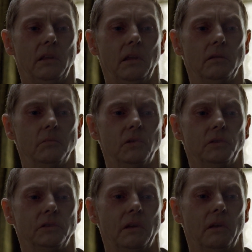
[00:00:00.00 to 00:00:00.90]
and the other
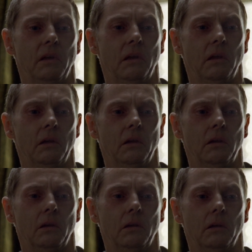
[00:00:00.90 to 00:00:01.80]
boys.
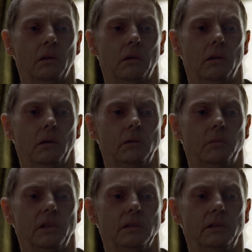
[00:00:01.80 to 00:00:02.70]
We
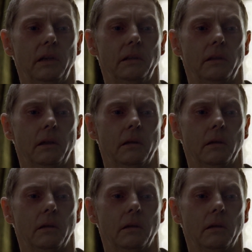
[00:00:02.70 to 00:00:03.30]
built a den.